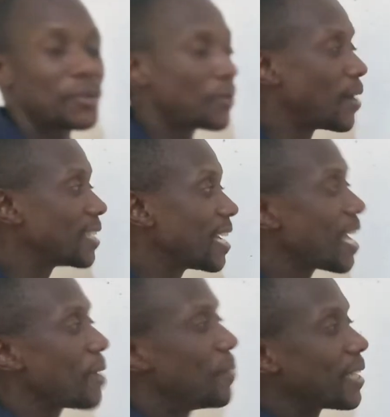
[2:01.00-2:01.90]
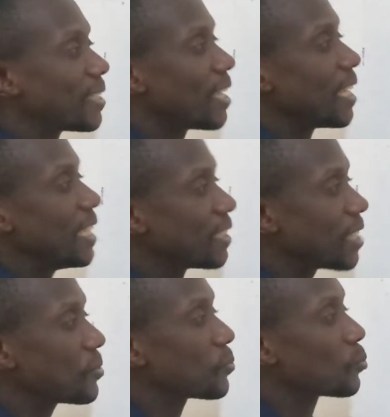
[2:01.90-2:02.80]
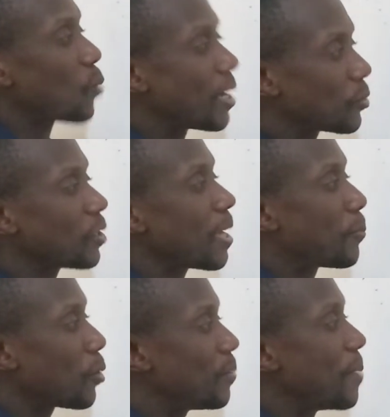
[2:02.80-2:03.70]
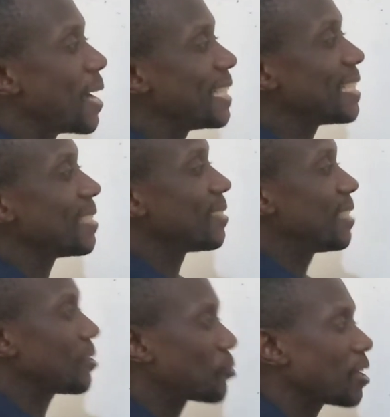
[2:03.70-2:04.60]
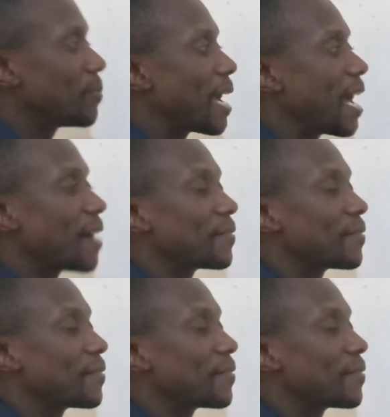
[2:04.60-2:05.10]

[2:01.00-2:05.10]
or what. But in case one got a problem and it is destroyed by half,